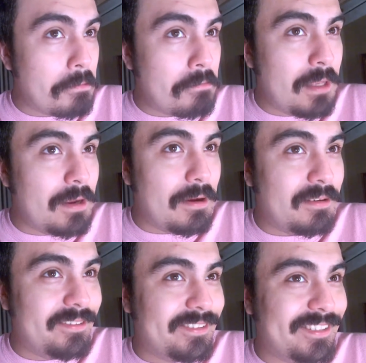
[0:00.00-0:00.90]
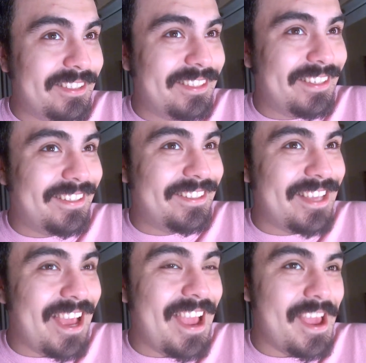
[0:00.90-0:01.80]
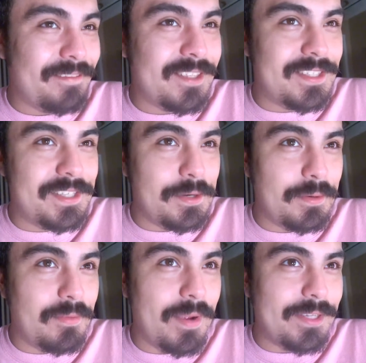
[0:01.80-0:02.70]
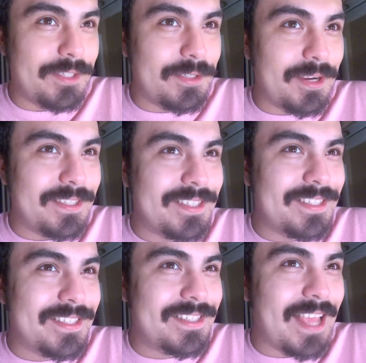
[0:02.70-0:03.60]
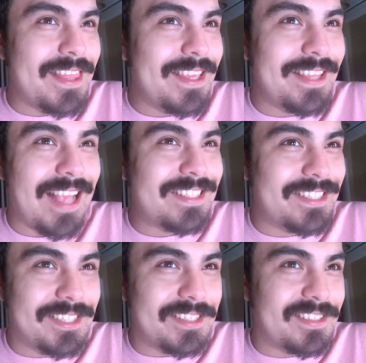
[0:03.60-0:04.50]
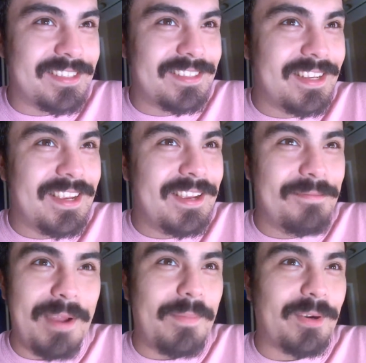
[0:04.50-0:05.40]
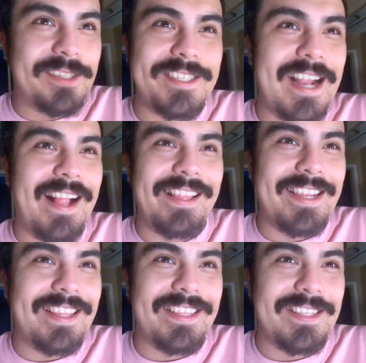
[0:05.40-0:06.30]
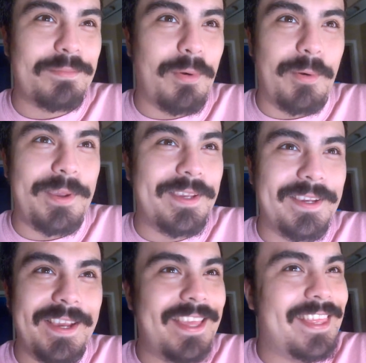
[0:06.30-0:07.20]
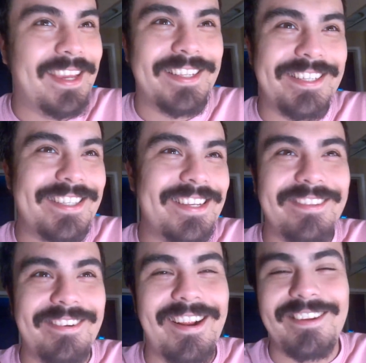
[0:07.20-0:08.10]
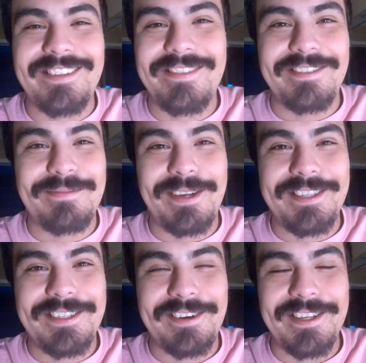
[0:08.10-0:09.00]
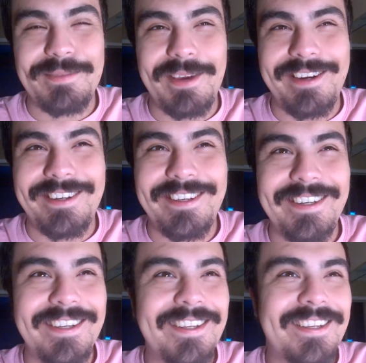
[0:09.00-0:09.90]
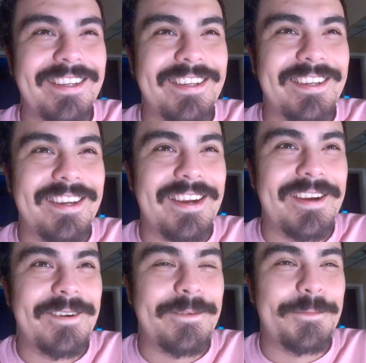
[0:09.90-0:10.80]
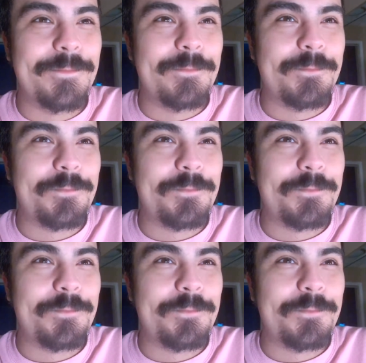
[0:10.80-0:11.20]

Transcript: you know, I have to deal with my stress. I think that's just my personality at this point. I think I just need to learn how to deal with my stress better. Um,